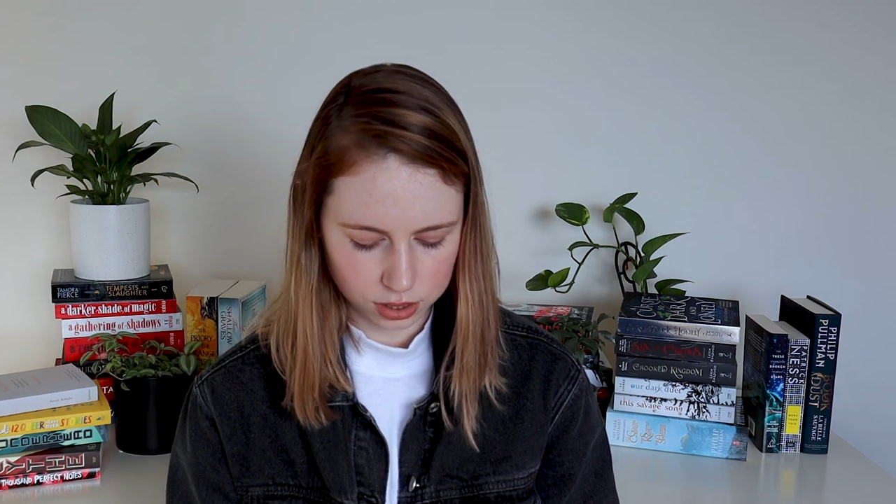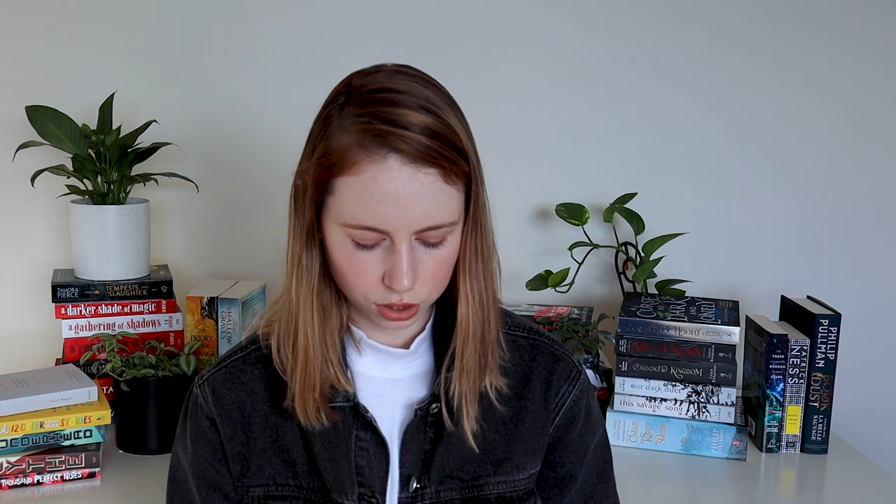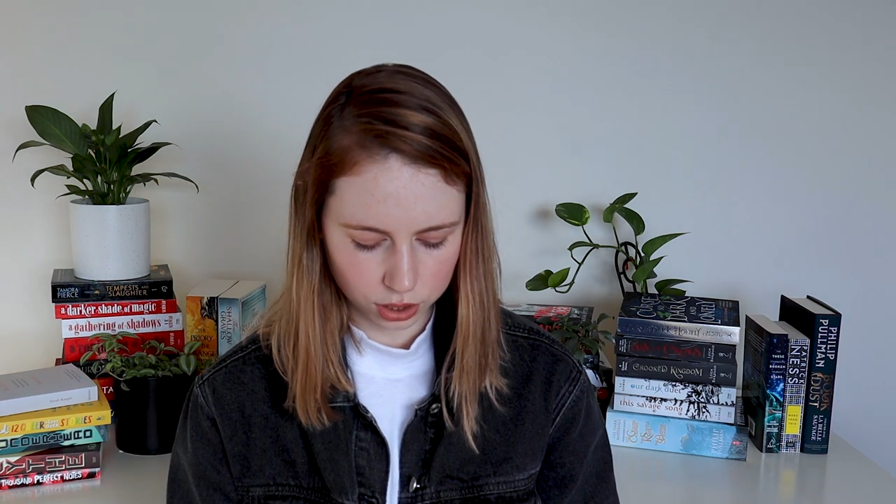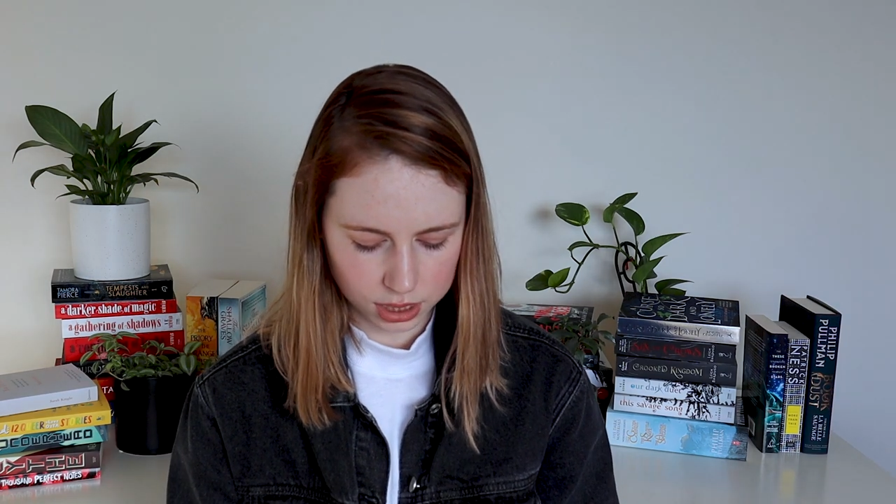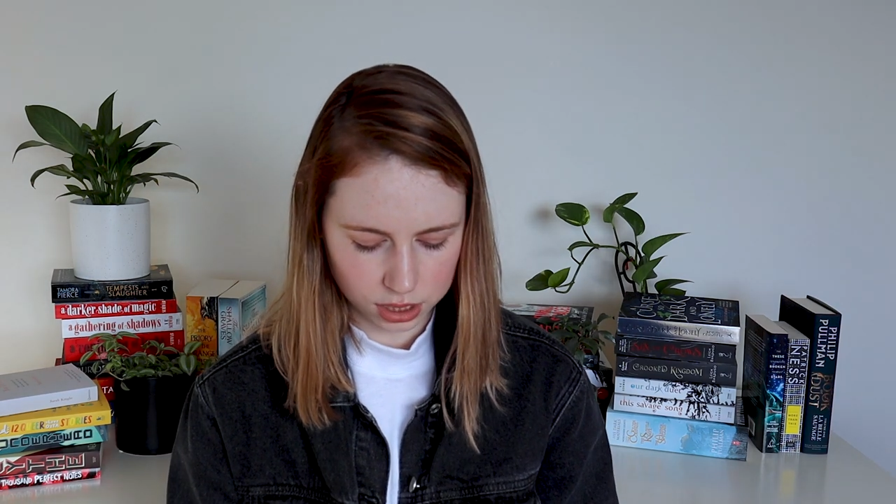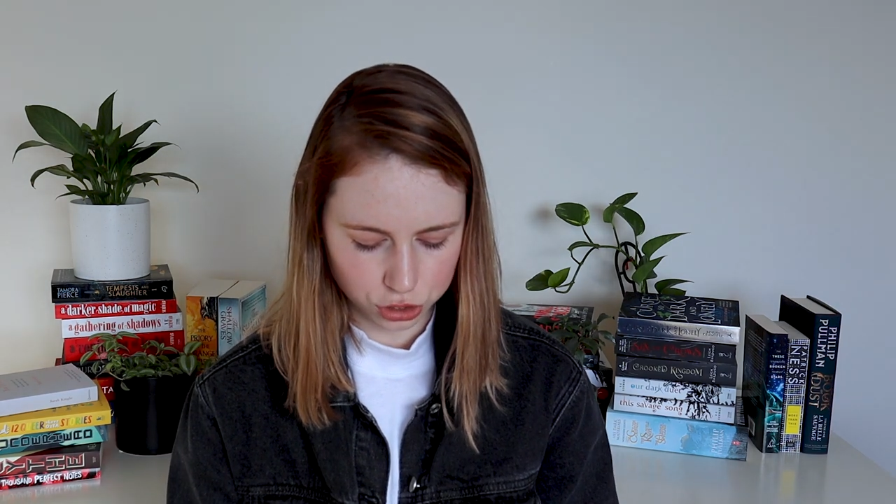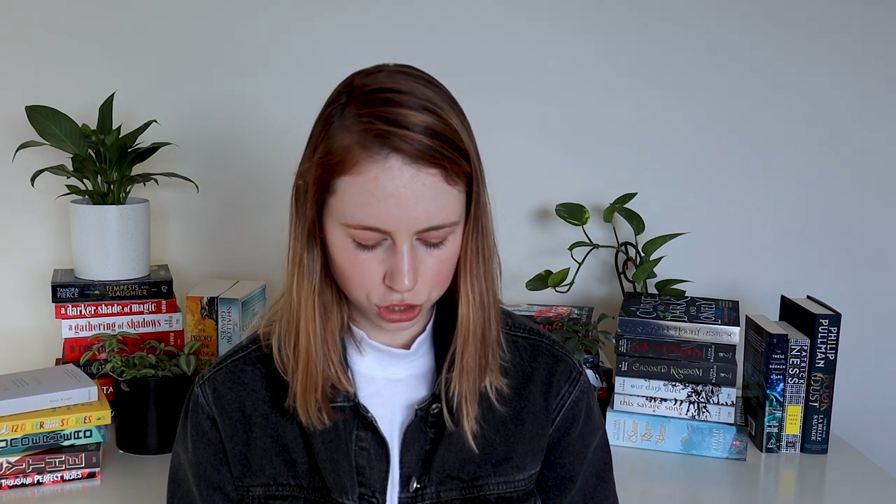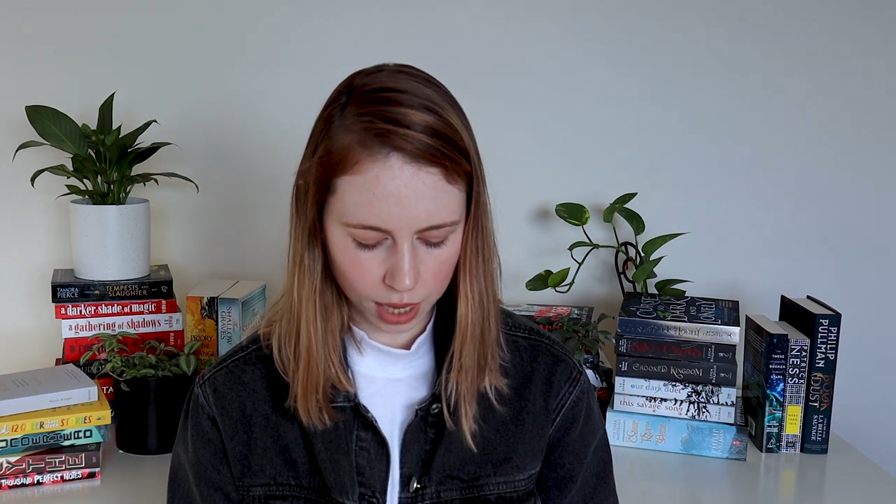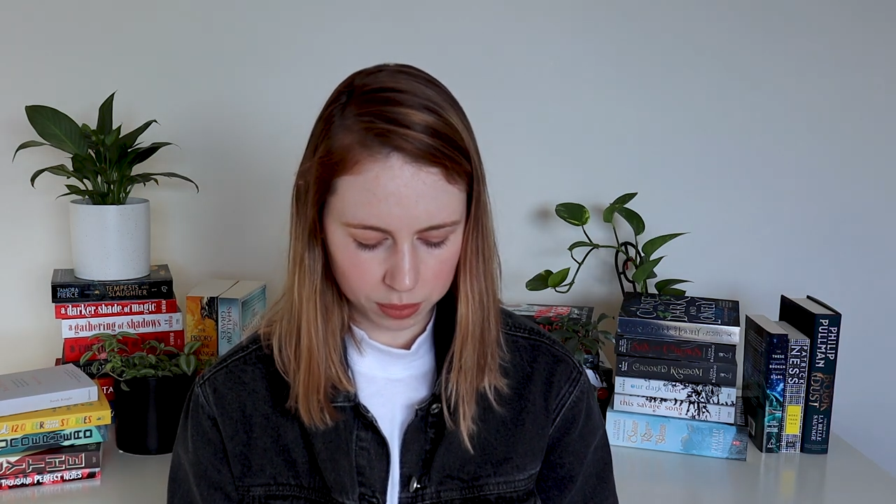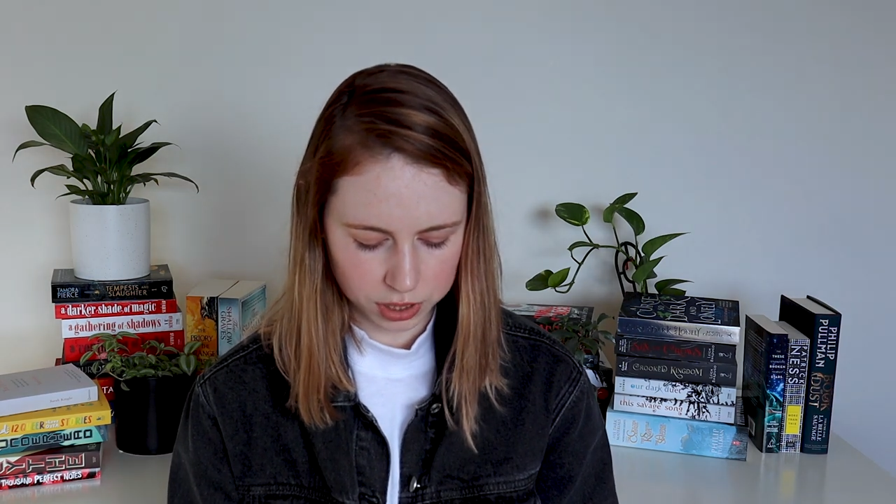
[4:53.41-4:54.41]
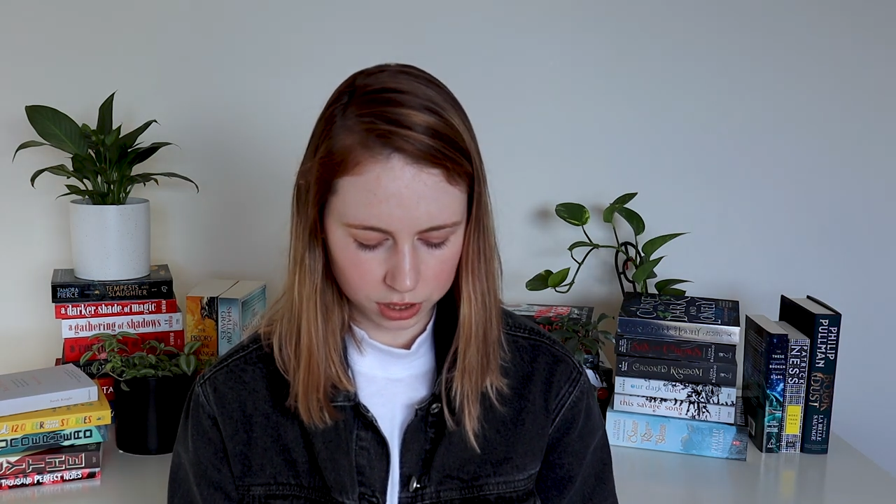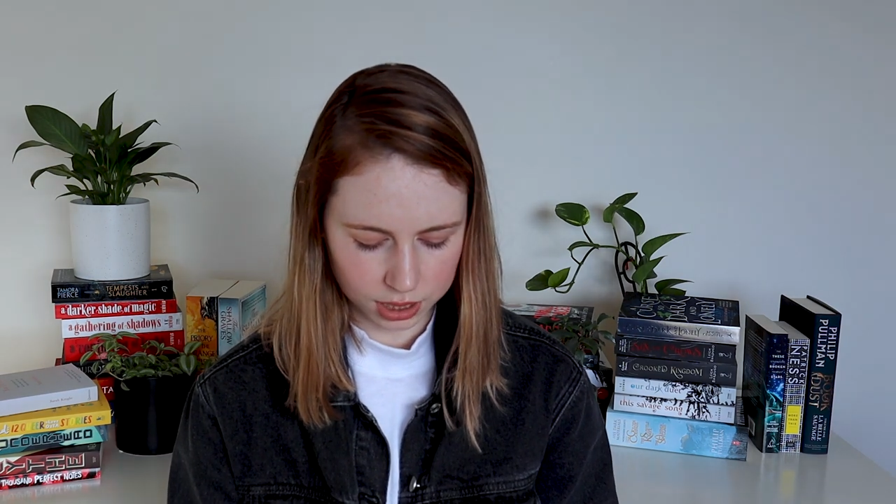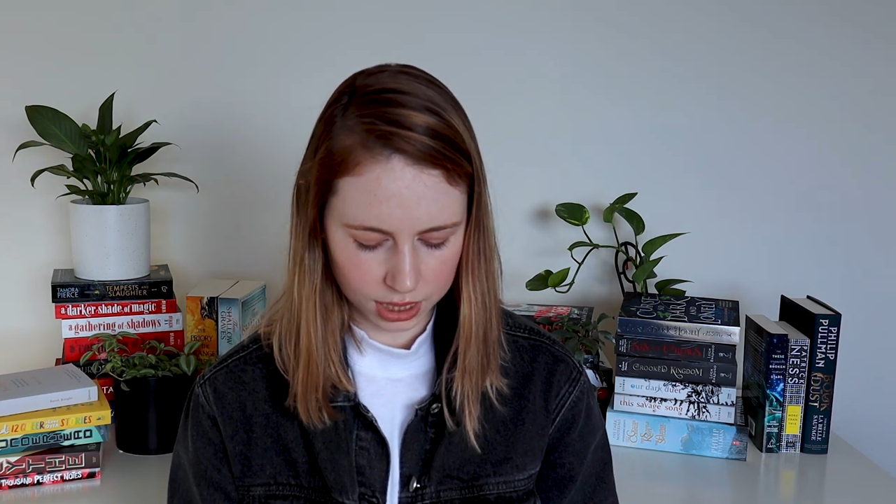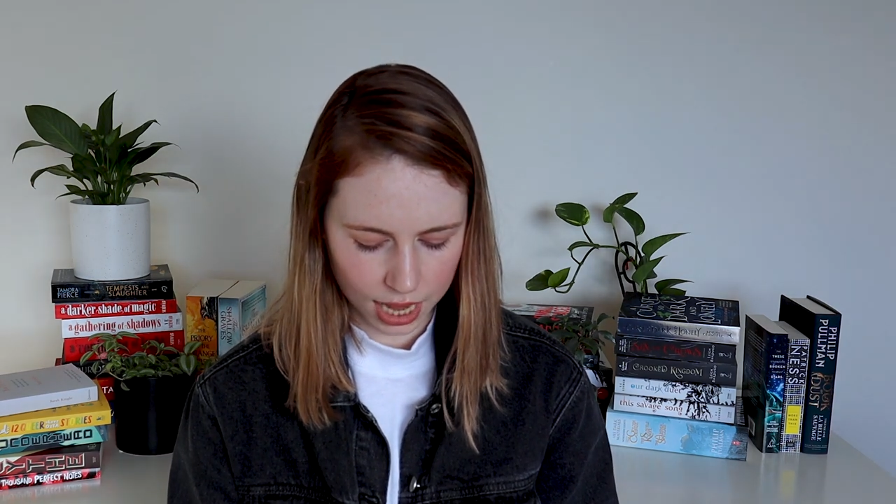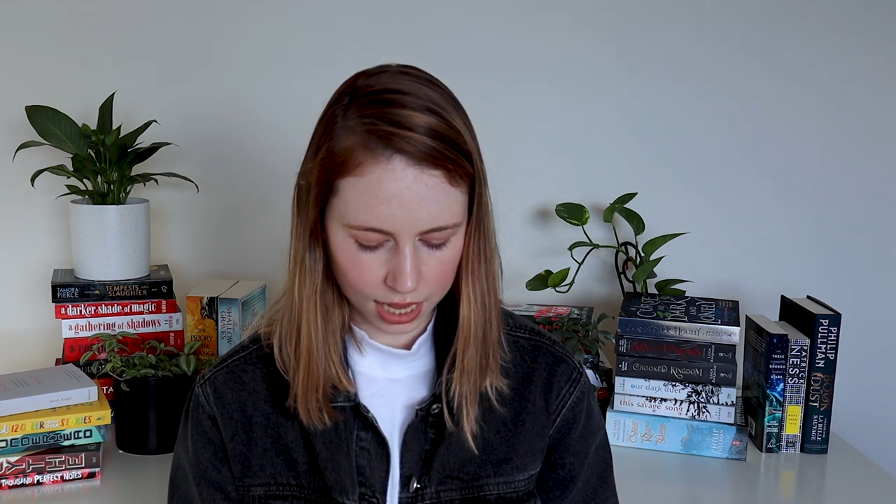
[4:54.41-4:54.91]
so there's a chapter
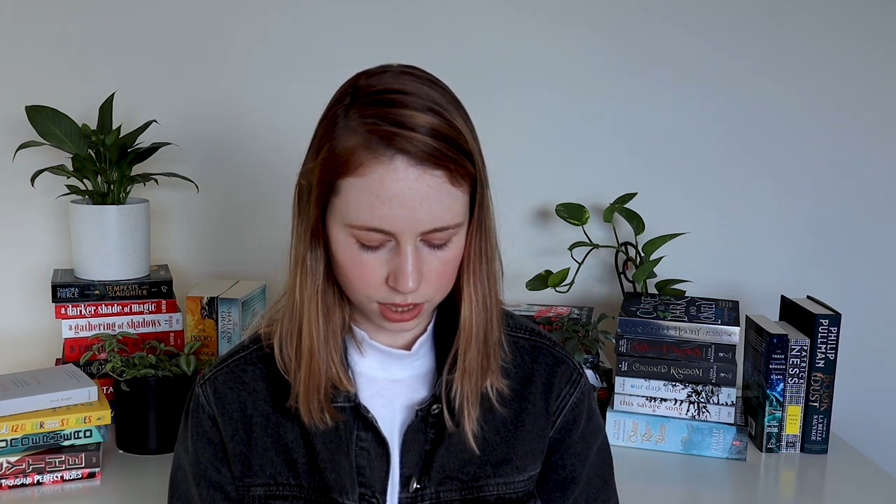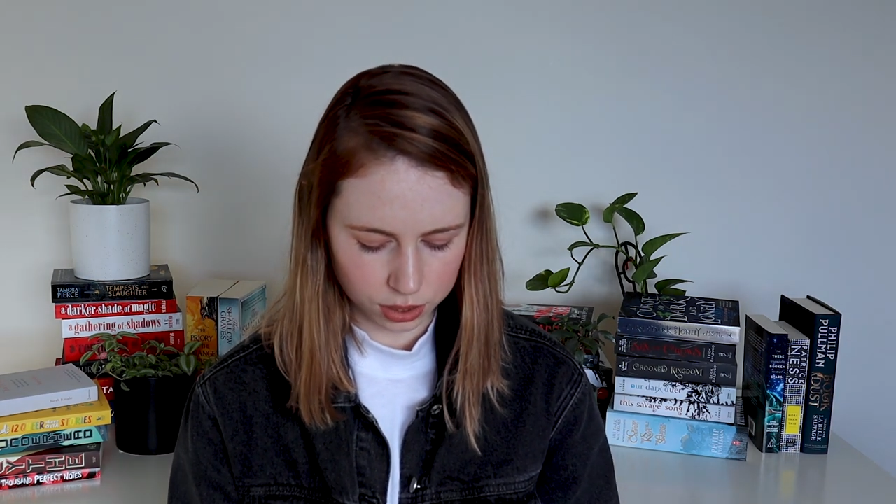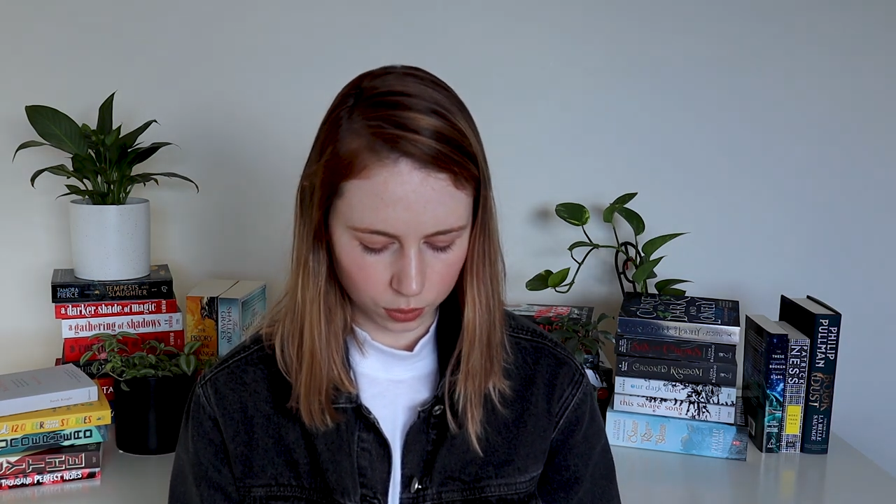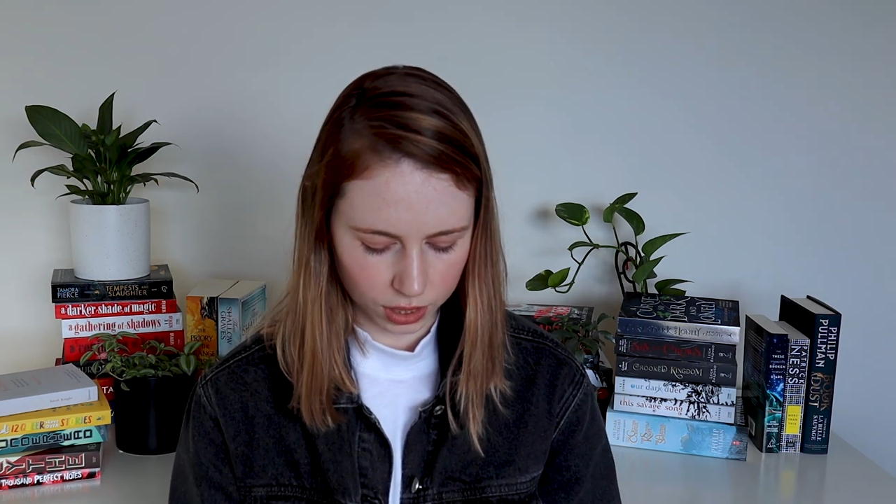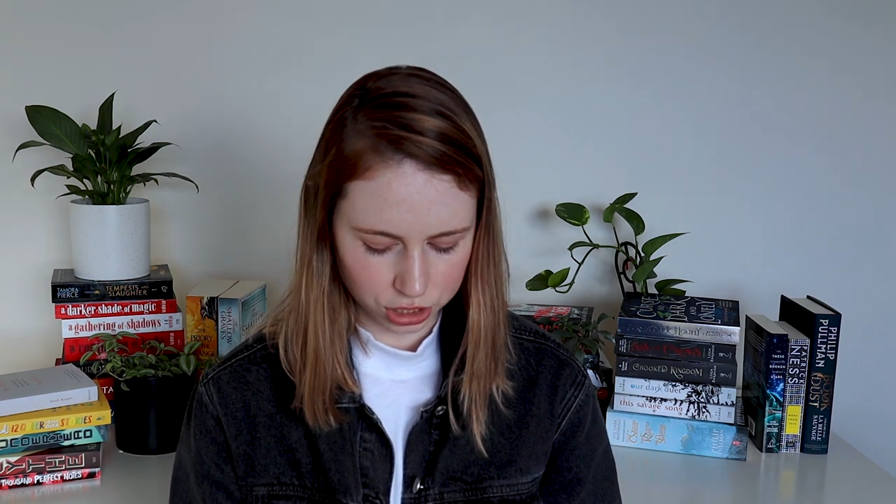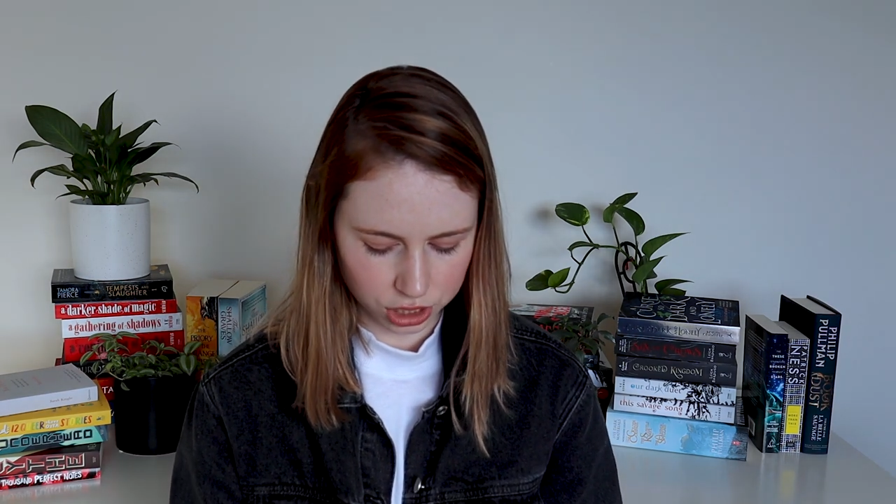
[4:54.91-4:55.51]
at the end where